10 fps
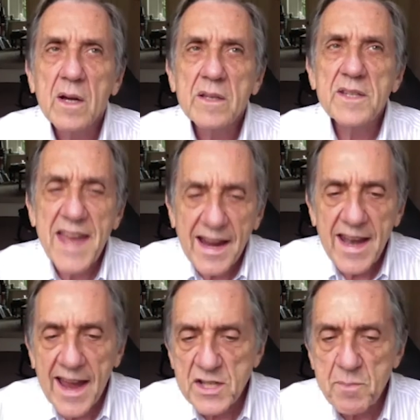The second
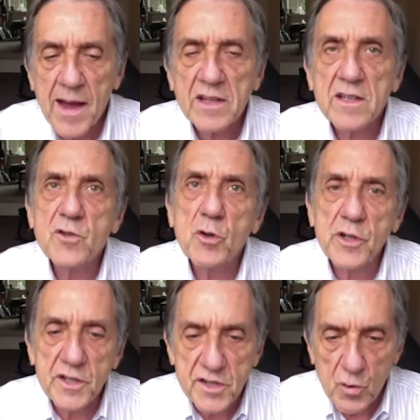aspect of
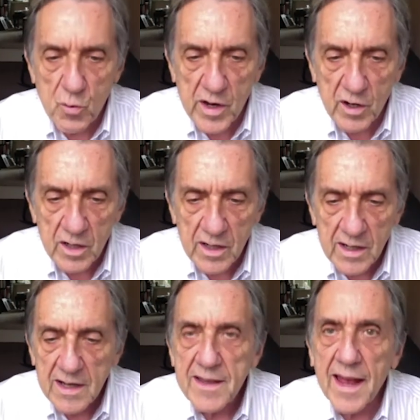Julia's career
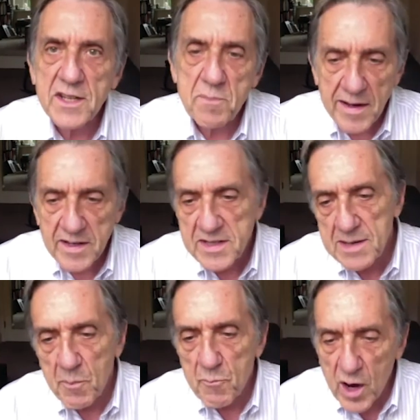that has made a
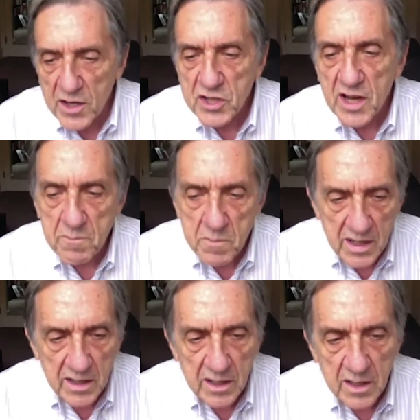deep impression on
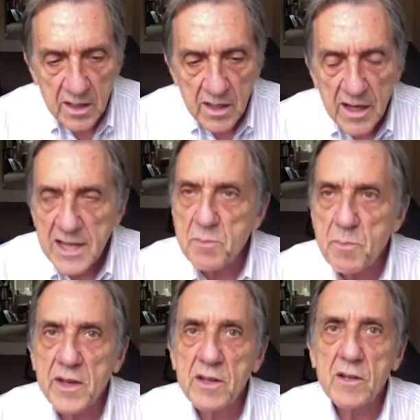me has
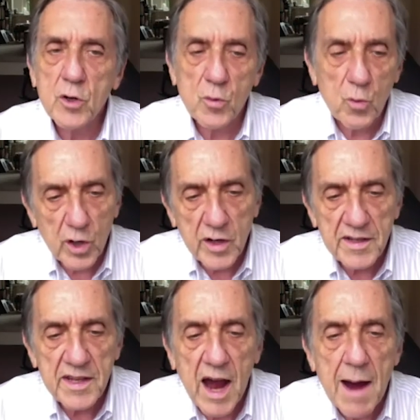been her work in
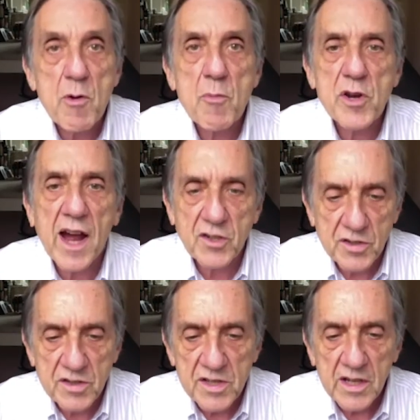the opera
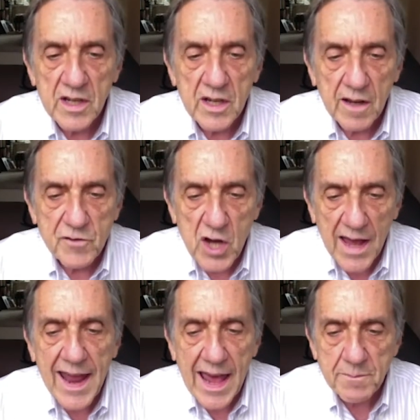productions of
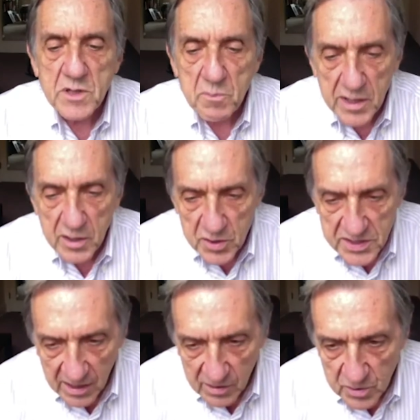John Adams and Peter
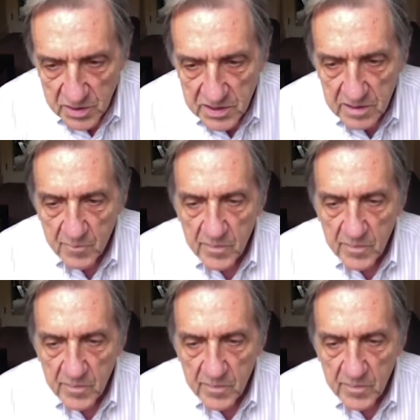Sellars.